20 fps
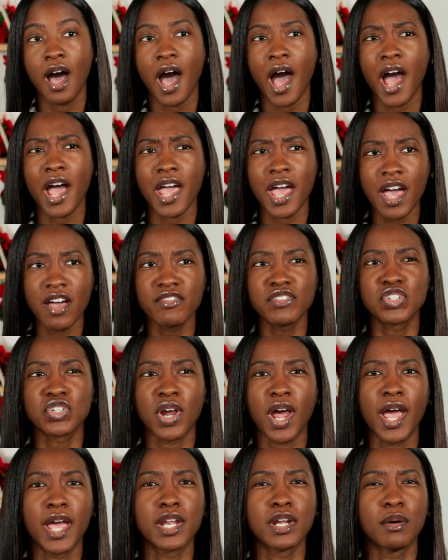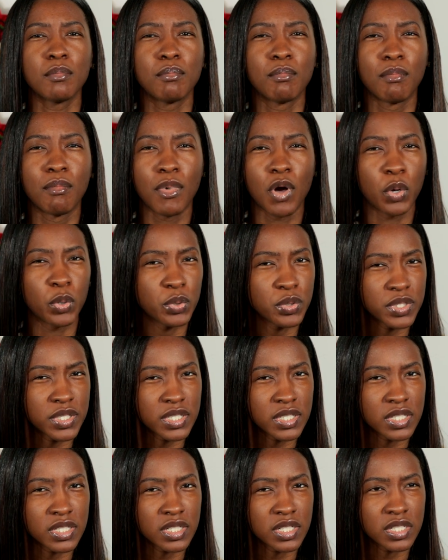I have tried
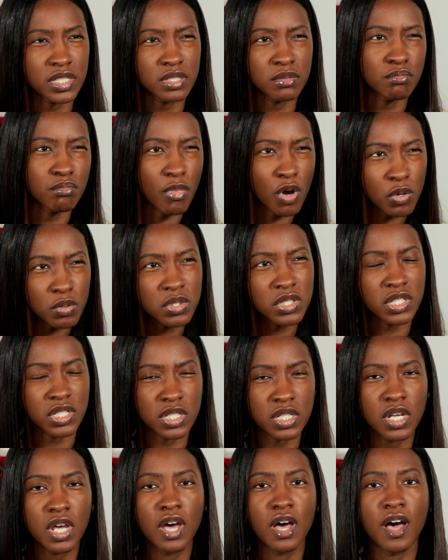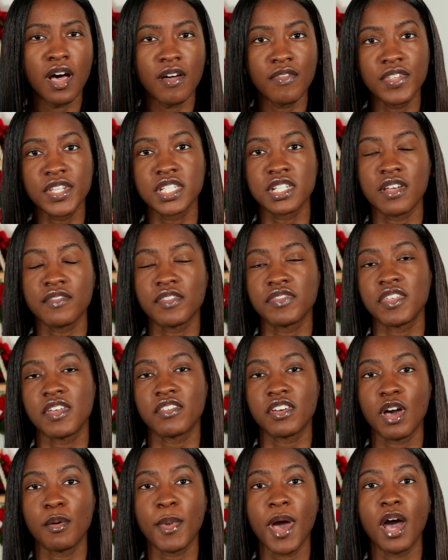most, most of the stuff that
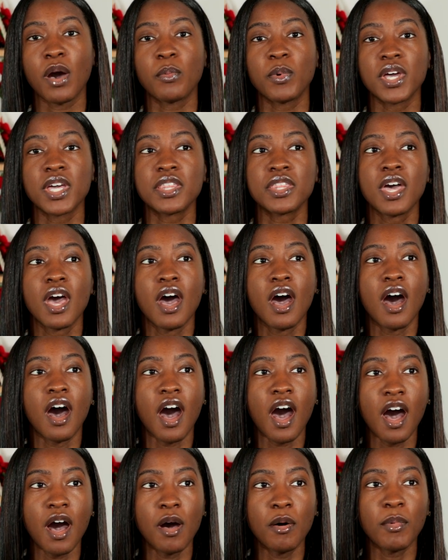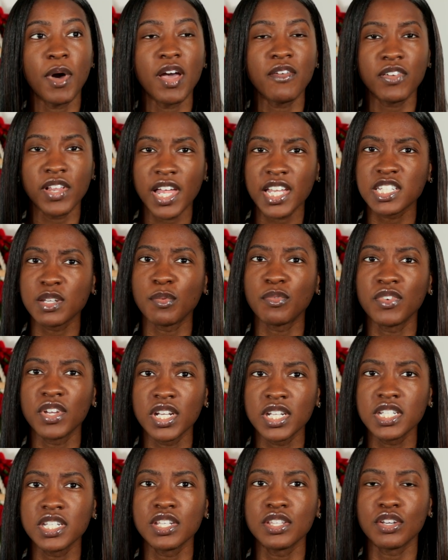they've come out with. Um, I feel like some of it
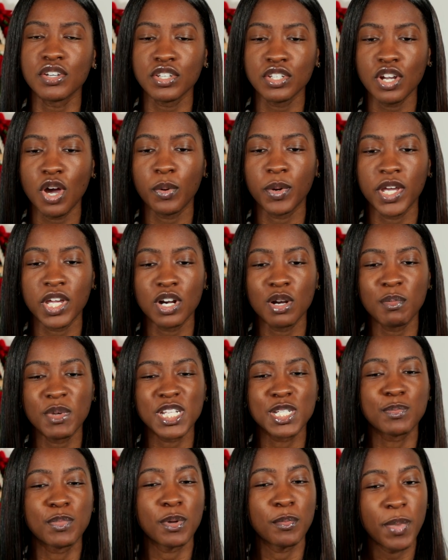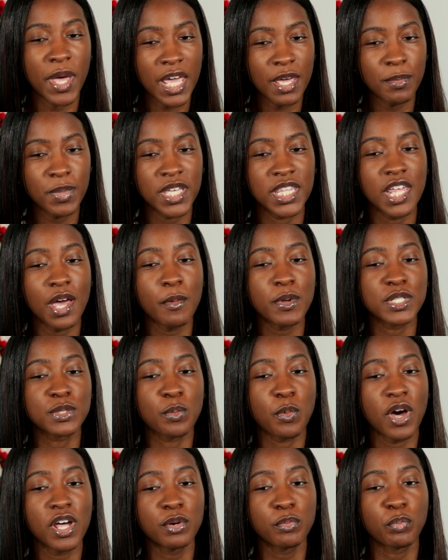is either, you know, hit or miss. But baby, there was
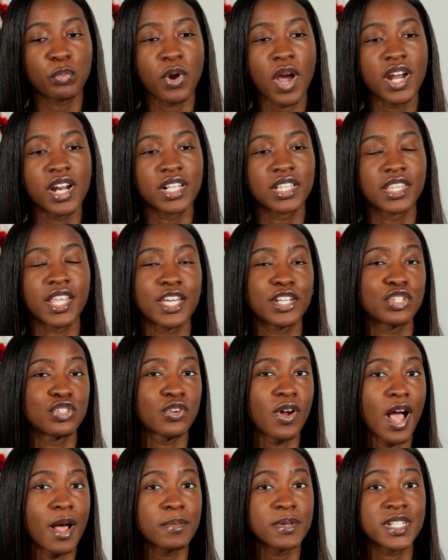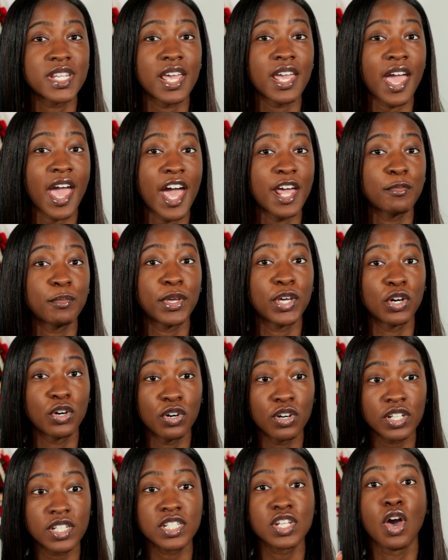one product they dropped. They had me
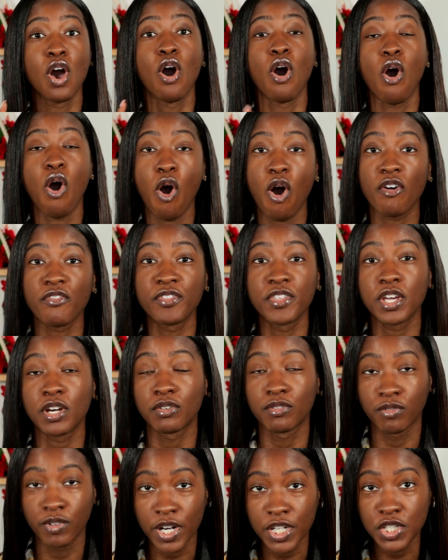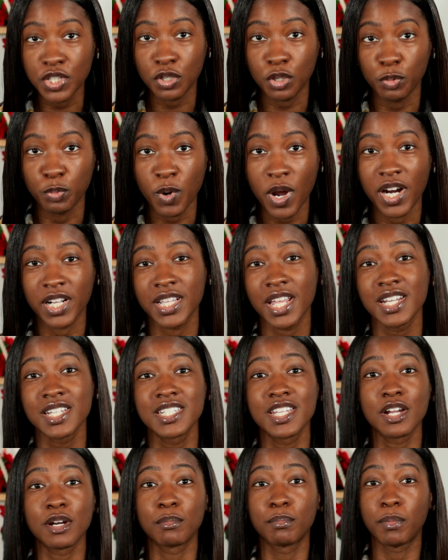hooked off the original product. That is
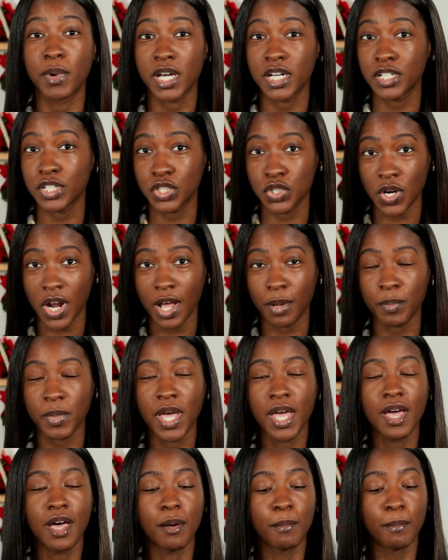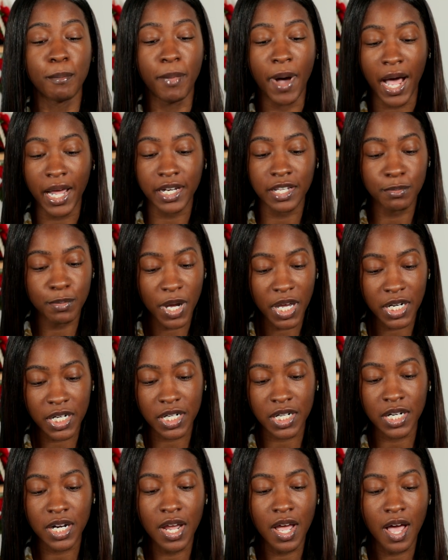their Butta Drop Body
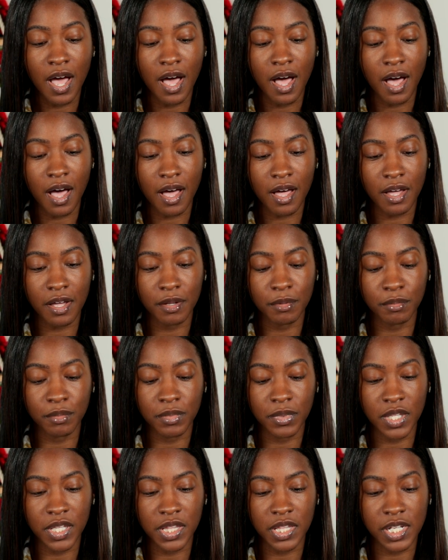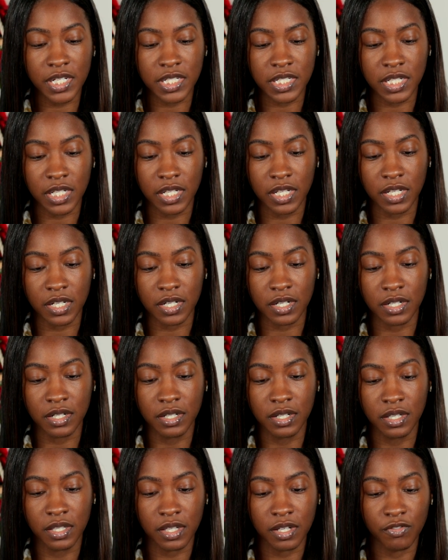Butter. Um, let's see here,
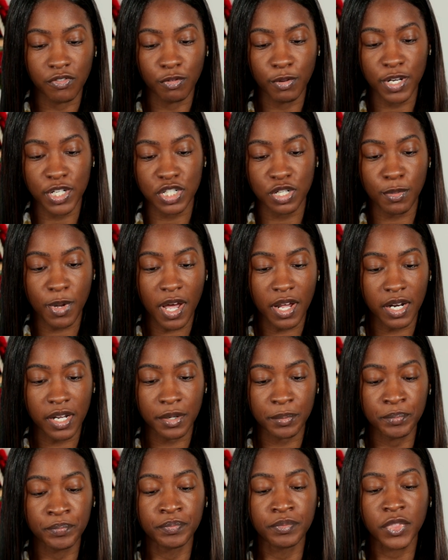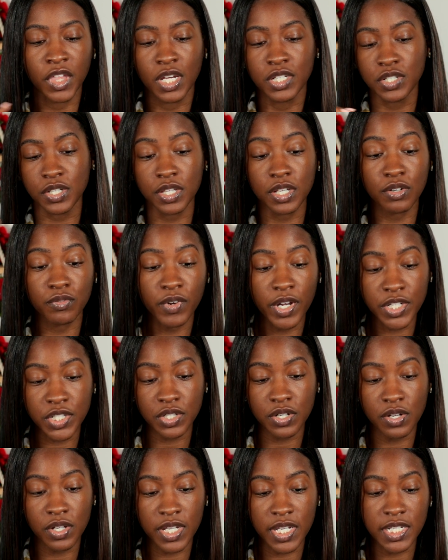information about it. So the
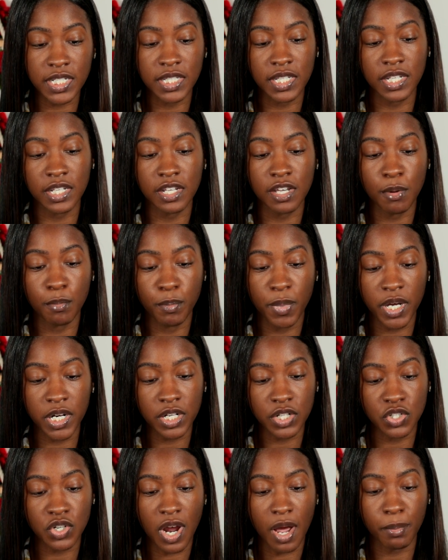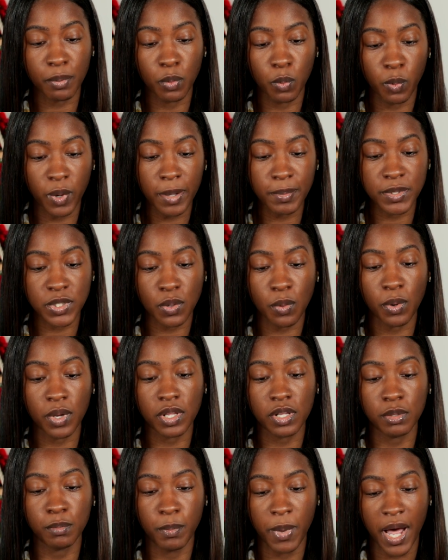original is the Butta Drop Whipped
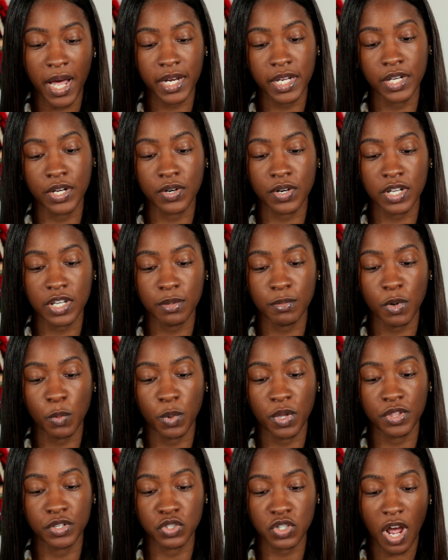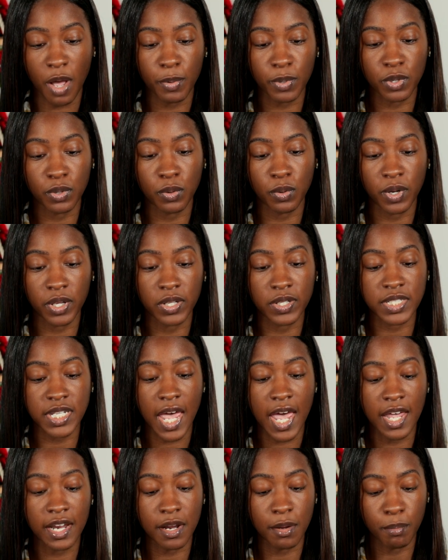Oil Body Cream with tropical oils
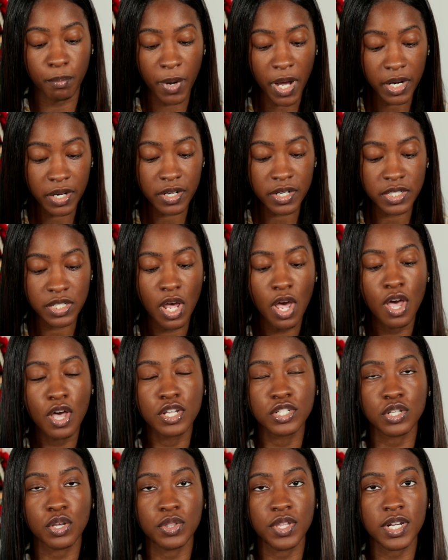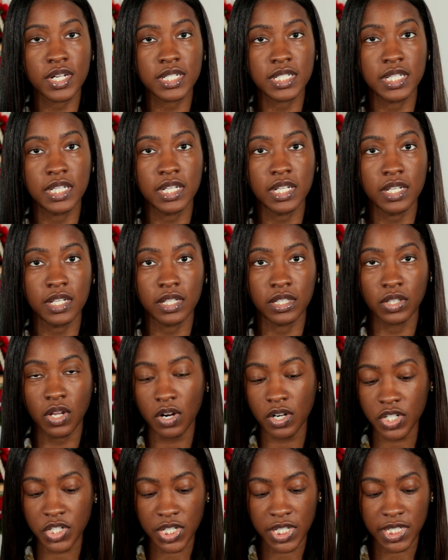and butters. So there's the
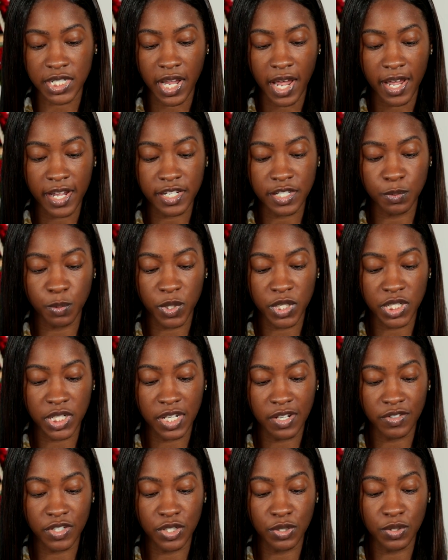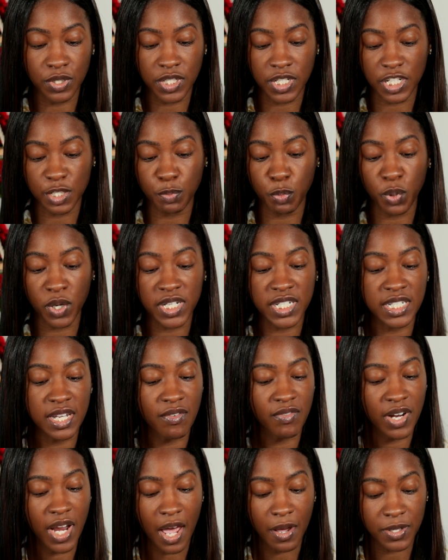largest size, which gives you
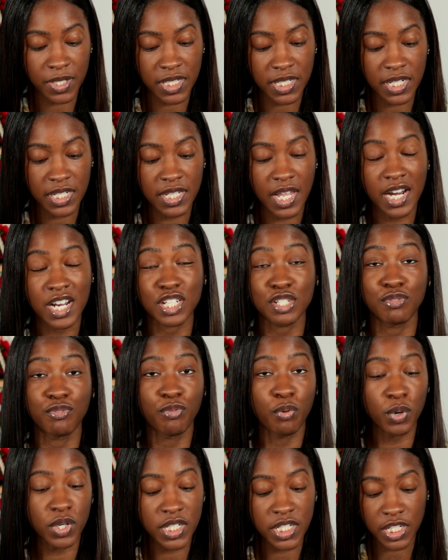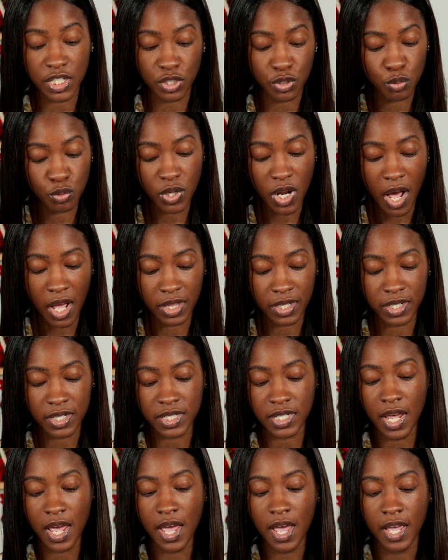6.7 ounces. That is
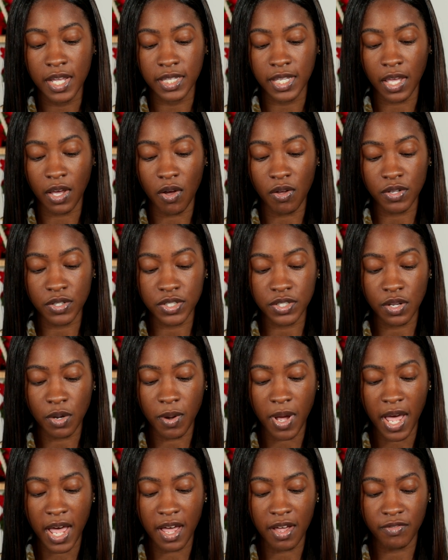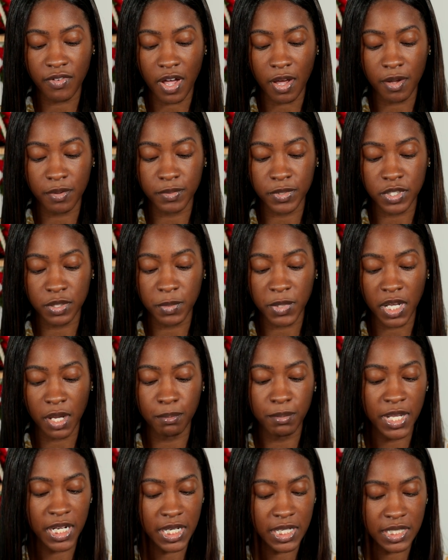$42. They also have, I'm assuming, a
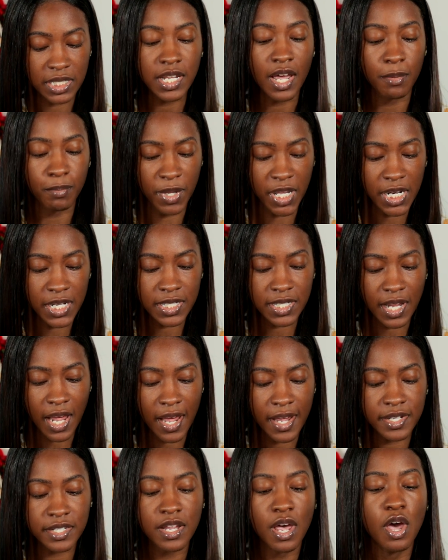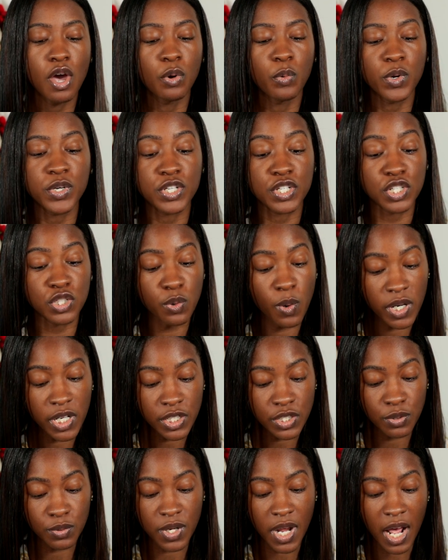mini, a mini size, which is
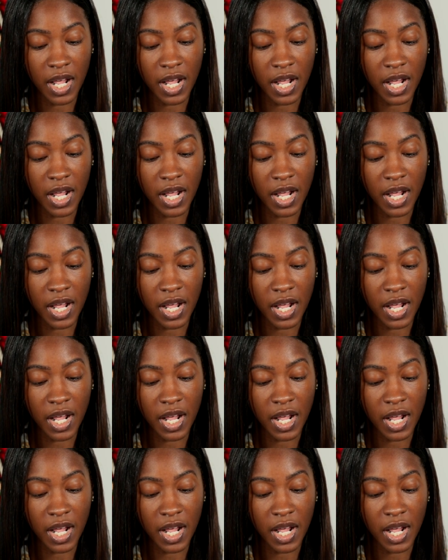$22.